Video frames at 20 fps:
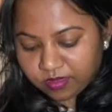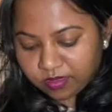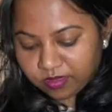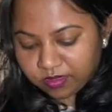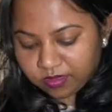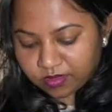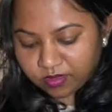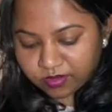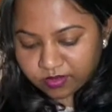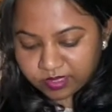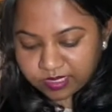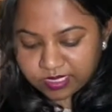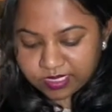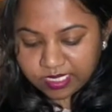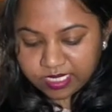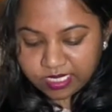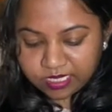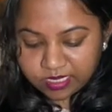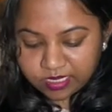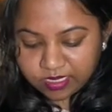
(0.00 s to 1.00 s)
You'll
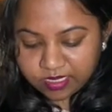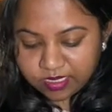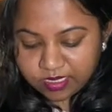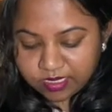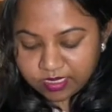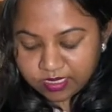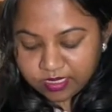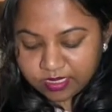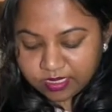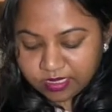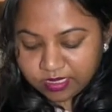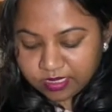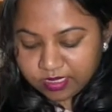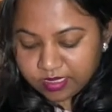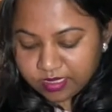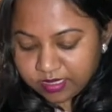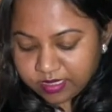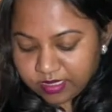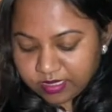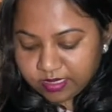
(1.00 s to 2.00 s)
see,
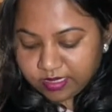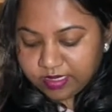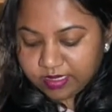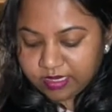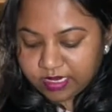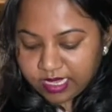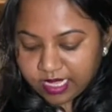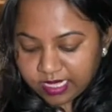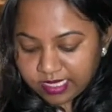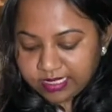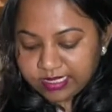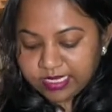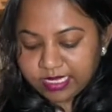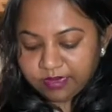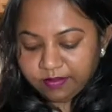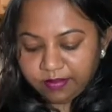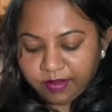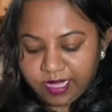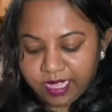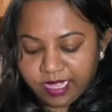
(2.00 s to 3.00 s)
nice
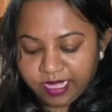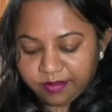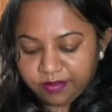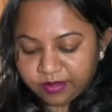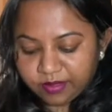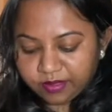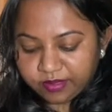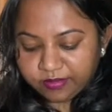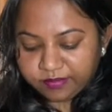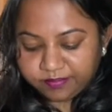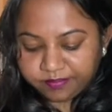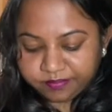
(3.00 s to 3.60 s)
and pliable.